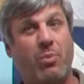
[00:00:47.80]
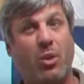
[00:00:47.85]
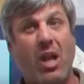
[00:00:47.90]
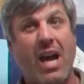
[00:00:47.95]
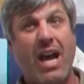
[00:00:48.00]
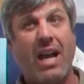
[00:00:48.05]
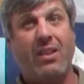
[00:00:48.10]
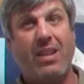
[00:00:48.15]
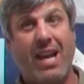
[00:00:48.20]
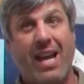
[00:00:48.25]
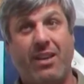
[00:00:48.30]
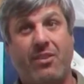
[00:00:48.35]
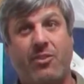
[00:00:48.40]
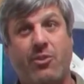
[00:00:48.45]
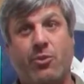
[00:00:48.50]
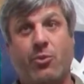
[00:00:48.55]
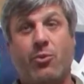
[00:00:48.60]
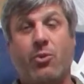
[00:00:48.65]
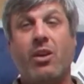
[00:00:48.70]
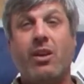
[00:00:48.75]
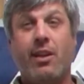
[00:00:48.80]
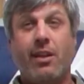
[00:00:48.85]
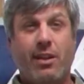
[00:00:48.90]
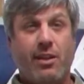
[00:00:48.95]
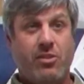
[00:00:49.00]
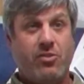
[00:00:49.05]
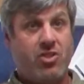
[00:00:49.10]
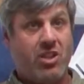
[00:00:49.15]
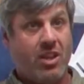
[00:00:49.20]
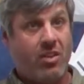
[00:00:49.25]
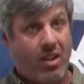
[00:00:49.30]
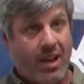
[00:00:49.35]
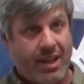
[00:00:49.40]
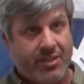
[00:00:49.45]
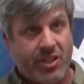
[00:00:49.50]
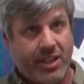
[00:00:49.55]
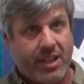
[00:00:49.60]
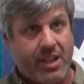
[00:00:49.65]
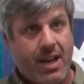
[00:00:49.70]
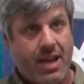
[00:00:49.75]
Apply that to
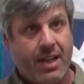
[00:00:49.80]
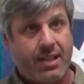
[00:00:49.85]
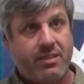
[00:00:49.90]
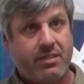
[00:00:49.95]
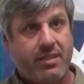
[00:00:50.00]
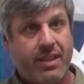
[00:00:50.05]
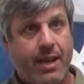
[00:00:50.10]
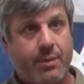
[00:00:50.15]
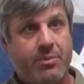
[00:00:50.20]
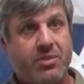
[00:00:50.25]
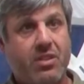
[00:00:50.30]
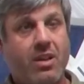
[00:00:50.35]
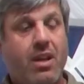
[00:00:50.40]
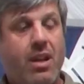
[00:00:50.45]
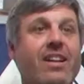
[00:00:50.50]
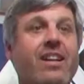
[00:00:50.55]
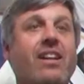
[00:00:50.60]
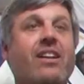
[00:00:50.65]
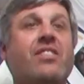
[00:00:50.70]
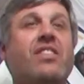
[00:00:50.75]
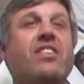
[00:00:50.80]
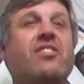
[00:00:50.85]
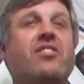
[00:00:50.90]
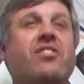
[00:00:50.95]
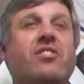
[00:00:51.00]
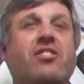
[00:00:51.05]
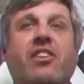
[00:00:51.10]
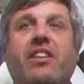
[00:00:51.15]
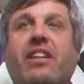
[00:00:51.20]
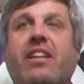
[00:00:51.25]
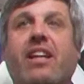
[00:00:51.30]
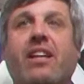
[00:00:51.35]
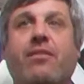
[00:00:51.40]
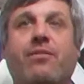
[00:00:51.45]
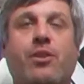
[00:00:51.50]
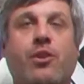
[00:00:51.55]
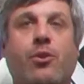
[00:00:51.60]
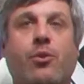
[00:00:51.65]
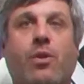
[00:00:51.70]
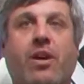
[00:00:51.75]
geologic concepts. This is going to give
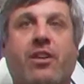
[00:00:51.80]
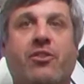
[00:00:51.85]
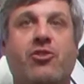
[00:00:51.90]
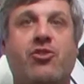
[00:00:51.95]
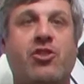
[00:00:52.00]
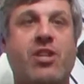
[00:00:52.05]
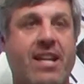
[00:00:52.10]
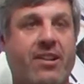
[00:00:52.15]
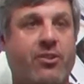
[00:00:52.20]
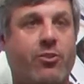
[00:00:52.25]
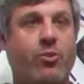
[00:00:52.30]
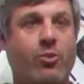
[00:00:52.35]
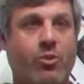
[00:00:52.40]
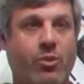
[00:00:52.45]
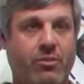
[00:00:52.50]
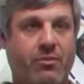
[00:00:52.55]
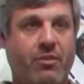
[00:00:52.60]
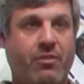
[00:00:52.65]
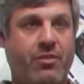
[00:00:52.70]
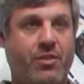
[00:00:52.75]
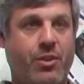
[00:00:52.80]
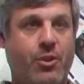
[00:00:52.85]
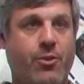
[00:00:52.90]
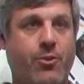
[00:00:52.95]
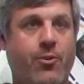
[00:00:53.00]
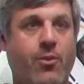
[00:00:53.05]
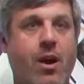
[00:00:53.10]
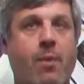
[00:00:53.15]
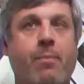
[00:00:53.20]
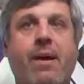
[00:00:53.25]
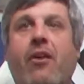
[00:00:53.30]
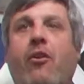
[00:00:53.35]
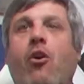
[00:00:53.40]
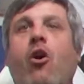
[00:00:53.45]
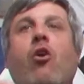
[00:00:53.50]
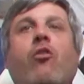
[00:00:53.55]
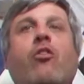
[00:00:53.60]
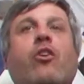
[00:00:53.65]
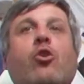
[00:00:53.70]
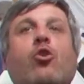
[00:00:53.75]
you a general overview about
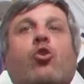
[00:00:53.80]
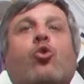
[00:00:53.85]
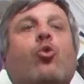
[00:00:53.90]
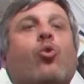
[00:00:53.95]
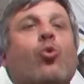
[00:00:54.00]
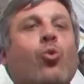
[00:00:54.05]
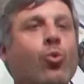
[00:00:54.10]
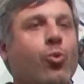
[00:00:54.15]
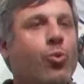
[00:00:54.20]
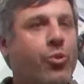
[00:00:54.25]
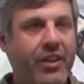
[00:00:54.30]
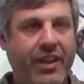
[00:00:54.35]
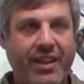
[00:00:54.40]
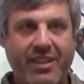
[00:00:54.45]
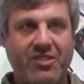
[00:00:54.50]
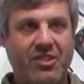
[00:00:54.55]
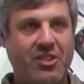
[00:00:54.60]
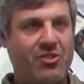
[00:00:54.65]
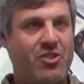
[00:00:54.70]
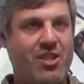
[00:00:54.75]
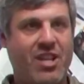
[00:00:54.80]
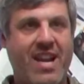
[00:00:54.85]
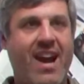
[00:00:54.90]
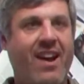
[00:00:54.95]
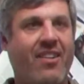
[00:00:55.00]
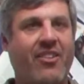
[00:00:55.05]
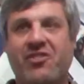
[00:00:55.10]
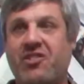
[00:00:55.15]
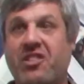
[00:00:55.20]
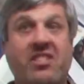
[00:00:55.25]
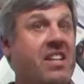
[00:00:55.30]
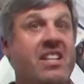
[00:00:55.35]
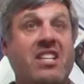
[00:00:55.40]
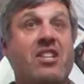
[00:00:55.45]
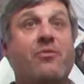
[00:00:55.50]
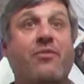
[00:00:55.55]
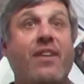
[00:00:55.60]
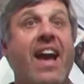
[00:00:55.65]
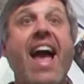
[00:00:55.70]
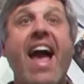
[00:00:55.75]
all the cool things in geology that
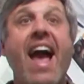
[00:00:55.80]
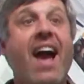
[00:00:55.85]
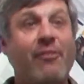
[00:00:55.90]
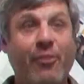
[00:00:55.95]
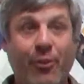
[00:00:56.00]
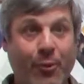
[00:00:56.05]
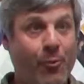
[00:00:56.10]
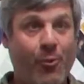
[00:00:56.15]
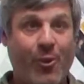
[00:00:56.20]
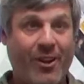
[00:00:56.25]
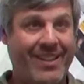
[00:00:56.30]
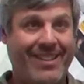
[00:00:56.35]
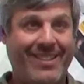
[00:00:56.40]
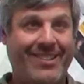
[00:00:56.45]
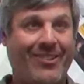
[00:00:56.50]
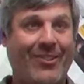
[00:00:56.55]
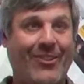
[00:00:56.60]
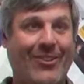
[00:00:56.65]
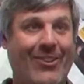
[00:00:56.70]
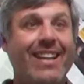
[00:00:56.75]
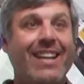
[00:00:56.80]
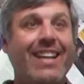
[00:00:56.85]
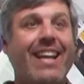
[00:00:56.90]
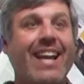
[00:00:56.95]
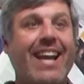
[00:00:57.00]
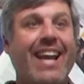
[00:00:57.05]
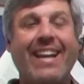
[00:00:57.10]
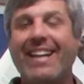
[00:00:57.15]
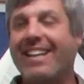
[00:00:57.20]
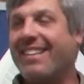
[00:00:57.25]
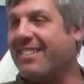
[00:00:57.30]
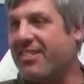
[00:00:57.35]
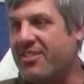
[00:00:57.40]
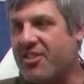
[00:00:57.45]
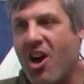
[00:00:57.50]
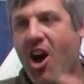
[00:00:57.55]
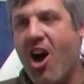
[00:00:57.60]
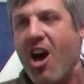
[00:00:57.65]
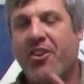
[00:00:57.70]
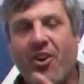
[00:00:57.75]
you've ever wanted to learn. And it's
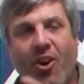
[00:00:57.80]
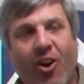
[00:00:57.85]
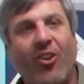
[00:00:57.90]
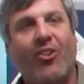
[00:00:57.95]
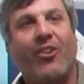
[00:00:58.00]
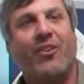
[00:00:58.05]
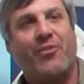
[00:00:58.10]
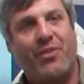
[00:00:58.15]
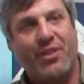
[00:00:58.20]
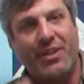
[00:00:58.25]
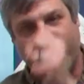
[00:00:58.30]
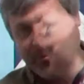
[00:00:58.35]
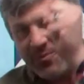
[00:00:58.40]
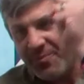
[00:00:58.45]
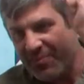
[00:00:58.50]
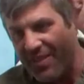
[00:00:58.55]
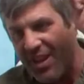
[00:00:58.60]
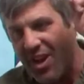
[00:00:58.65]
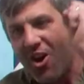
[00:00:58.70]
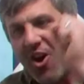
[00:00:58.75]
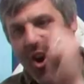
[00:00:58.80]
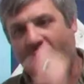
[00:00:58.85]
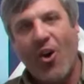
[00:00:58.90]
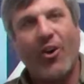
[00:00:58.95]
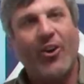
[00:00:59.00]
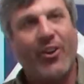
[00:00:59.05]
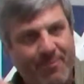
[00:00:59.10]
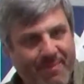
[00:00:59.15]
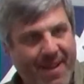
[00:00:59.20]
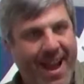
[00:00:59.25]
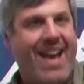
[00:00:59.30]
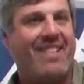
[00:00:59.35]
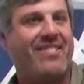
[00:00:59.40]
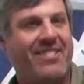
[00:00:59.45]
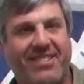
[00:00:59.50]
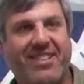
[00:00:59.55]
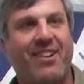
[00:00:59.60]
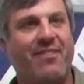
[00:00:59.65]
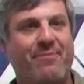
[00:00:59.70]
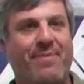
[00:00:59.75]
not all of the hard math
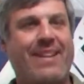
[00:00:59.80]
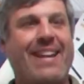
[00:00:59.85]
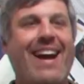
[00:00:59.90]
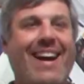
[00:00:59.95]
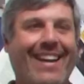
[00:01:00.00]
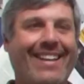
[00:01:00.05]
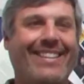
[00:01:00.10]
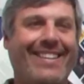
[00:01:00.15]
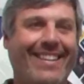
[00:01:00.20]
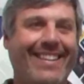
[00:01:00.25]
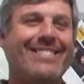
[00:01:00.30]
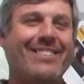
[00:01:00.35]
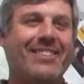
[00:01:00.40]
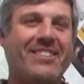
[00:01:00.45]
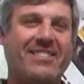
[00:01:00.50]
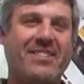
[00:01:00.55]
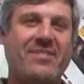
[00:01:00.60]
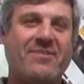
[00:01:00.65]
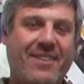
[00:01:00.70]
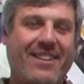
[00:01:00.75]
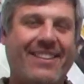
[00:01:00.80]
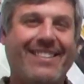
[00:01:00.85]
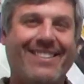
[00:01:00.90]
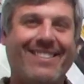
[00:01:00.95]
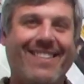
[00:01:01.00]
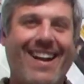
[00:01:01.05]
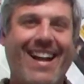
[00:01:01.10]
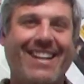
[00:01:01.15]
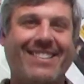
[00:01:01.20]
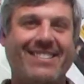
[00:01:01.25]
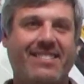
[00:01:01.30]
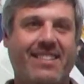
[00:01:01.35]
stuff behind it. So it's a fun class.